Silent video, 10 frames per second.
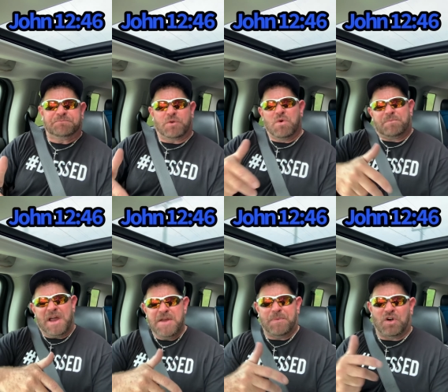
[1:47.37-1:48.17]
When
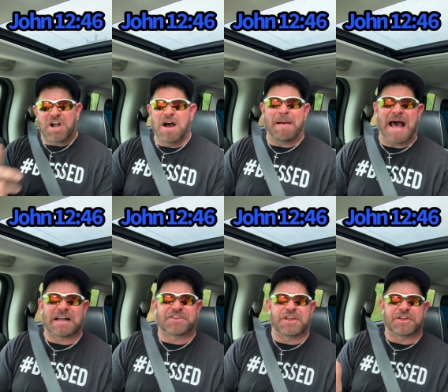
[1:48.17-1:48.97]
people come out
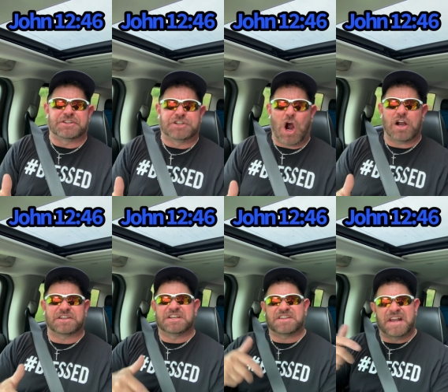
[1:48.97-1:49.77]
of the
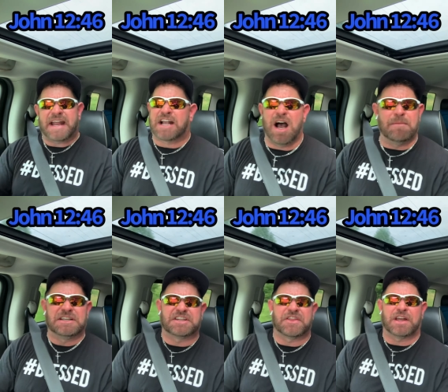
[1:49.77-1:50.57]
darkness and they come
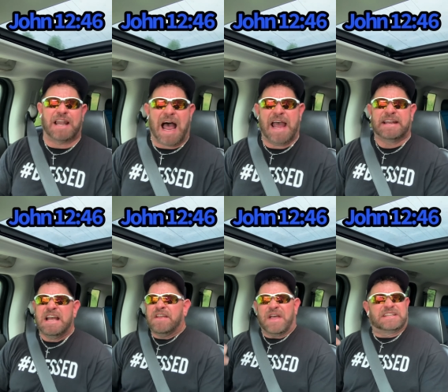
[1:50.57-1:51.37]
into the light,
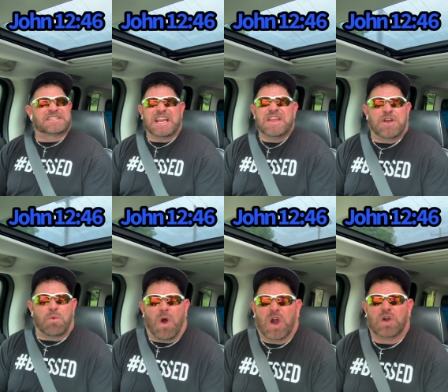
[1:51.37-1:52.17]
they see the
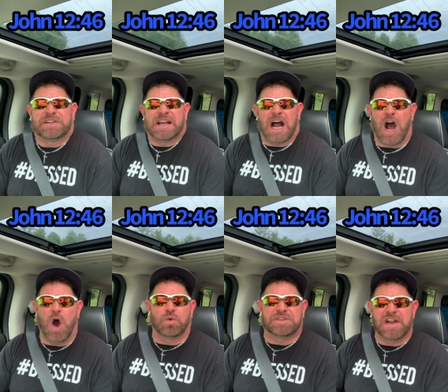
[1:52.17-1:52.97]
world in a
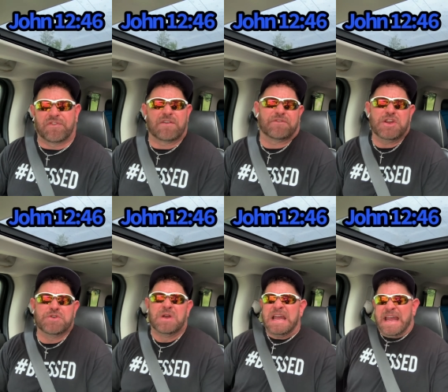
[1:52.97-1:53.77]
whole different
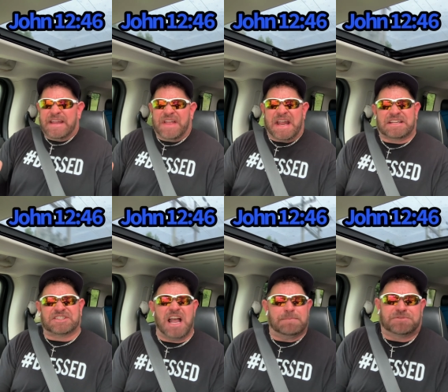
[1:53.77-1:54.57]
view, and they
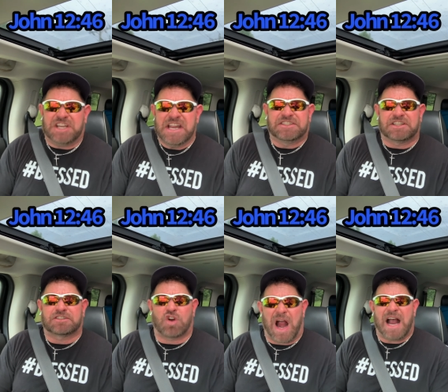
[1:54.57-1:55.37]
accept Jesus
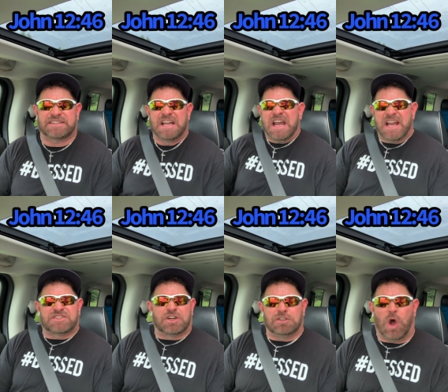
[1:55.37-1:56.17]
Christ as
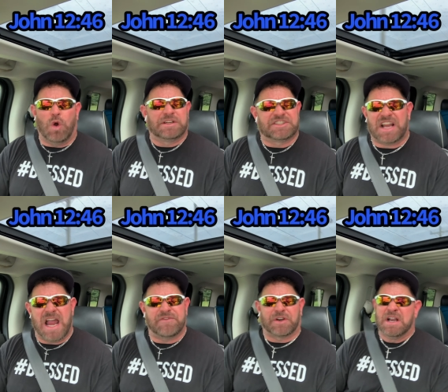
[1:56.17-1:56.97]
their Lord and
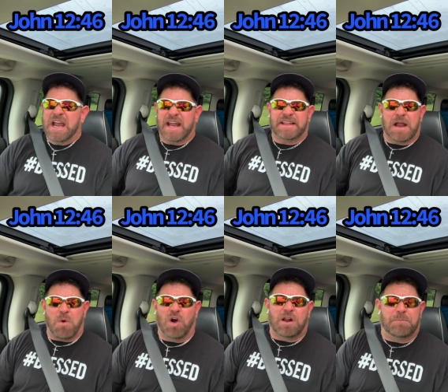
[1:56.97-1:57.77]
Savior, and they
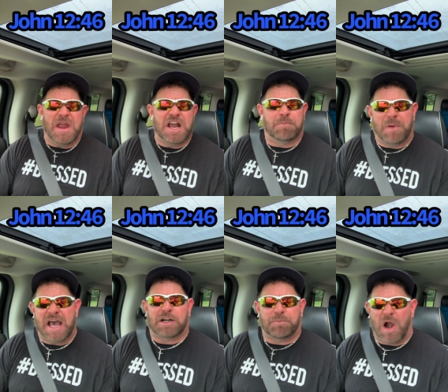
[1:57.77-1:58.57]
want to be a
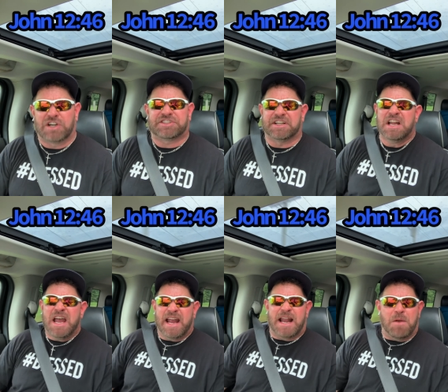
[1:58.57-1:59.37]
better person,
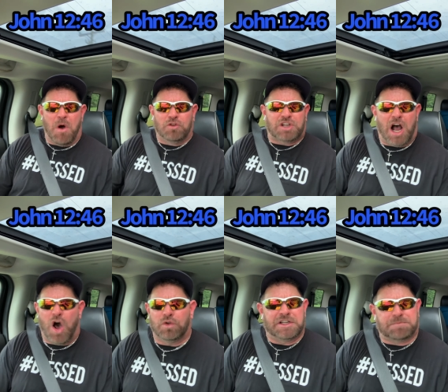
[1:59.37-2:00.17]
and they want the
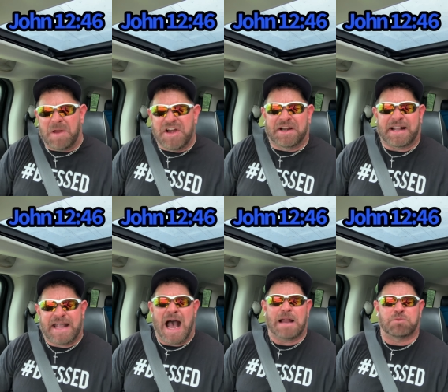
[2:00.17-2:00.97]
Holy Spirit of
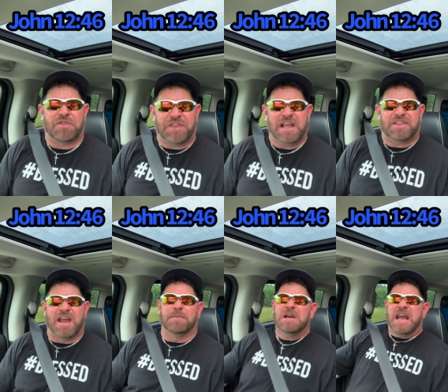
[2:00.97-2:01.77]
God within
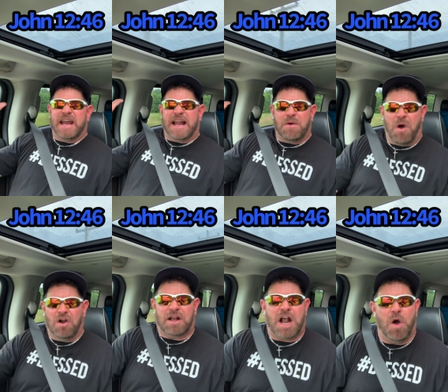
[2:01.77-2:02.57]
them, and they
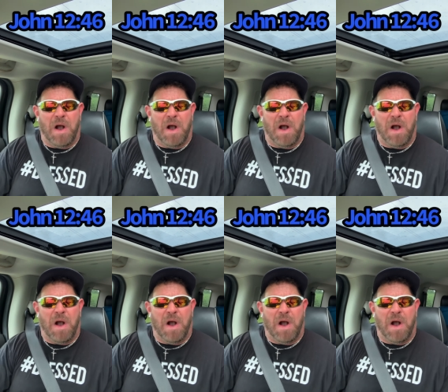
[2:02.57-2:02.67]
want to go